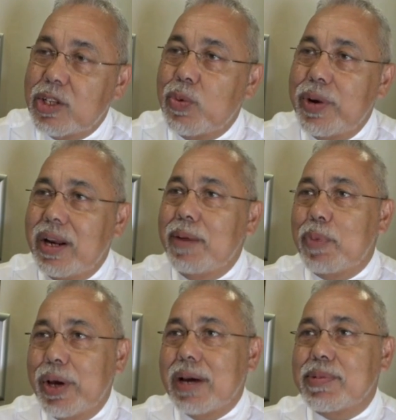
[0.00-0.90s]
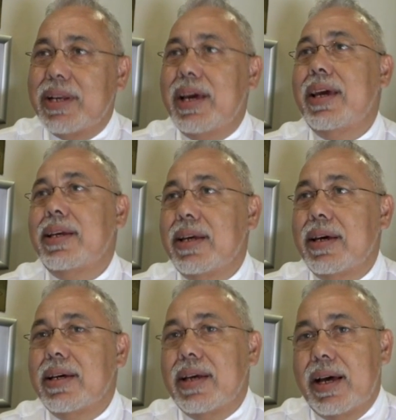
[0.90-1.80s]
So when an employee comes at 8,
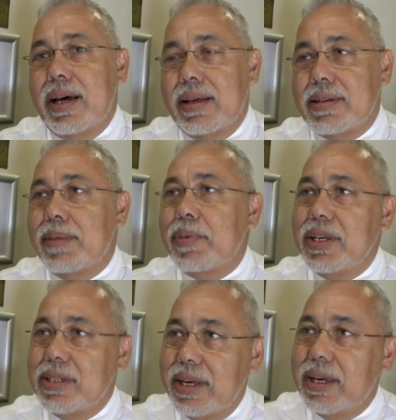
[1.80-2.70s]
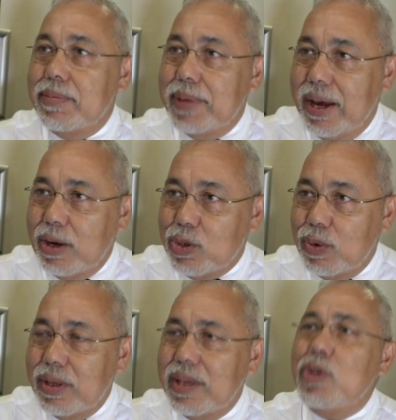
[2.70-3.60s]
somebody's sick in my
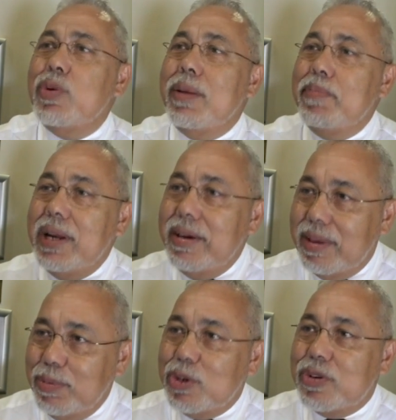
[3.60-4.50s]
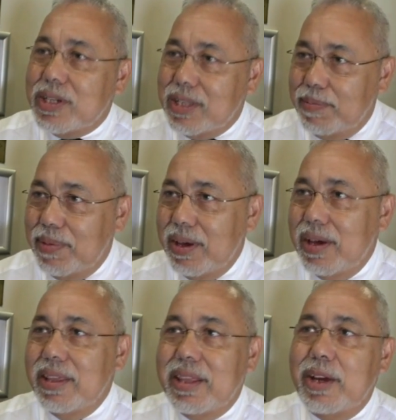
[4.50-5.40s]
household, you can believe them, you trust them,
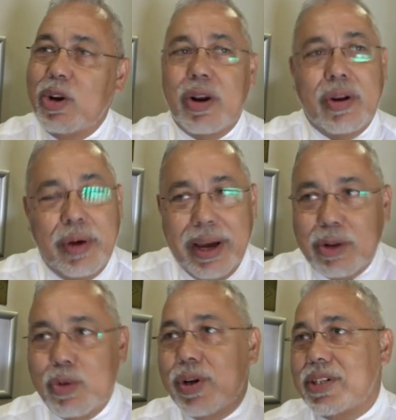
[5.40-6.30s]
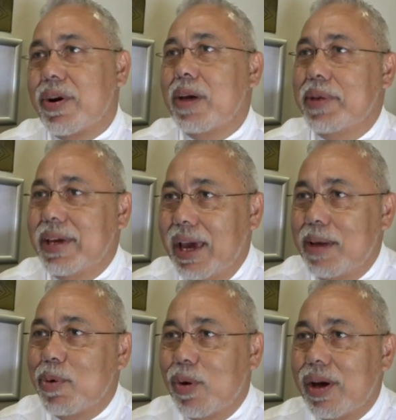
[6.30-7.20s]
that they're not going out to watch a rugby
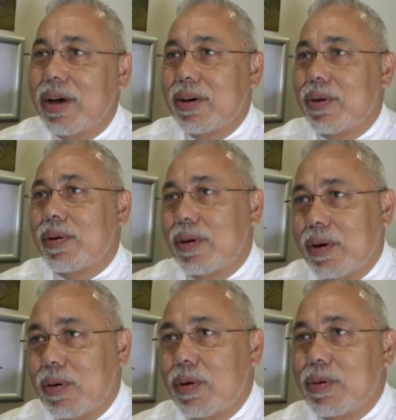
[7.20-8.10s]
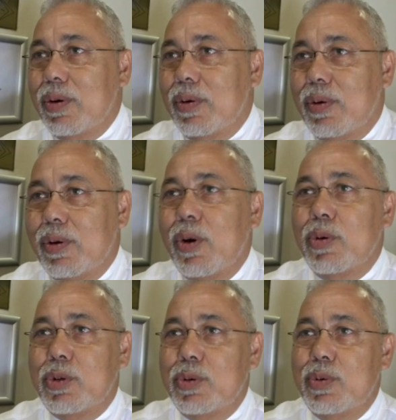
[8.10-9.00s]
game or
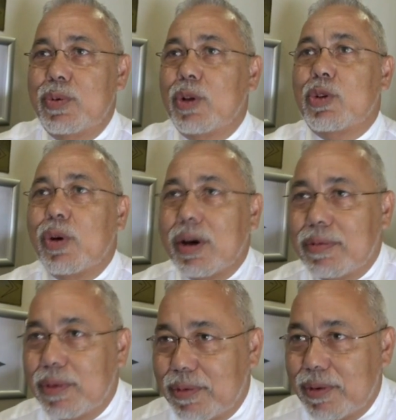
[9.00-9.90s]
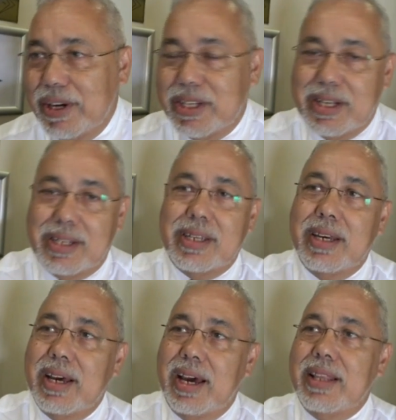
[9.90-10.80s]
go to Lotoka, for instance,
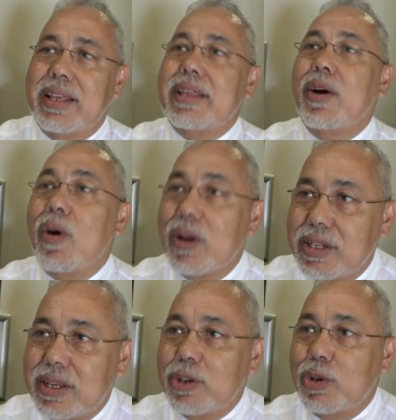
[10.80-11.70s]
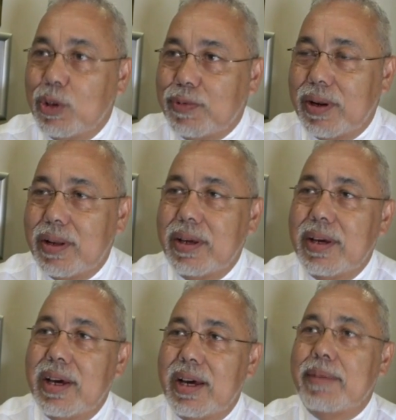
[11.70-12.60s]
and that they're honest and truthful.
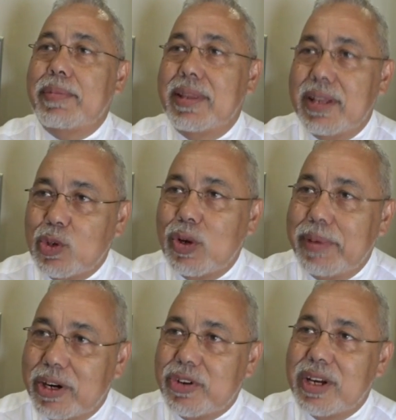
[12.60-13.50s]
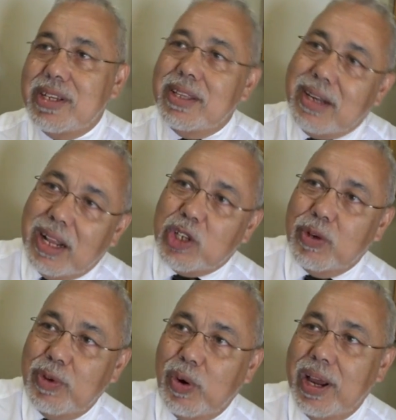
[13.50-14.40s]
That's all about trust in the
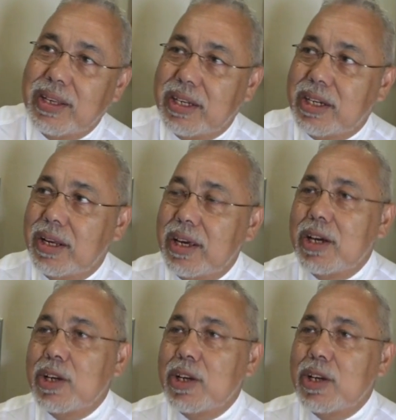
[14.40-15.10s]
culture of the organization.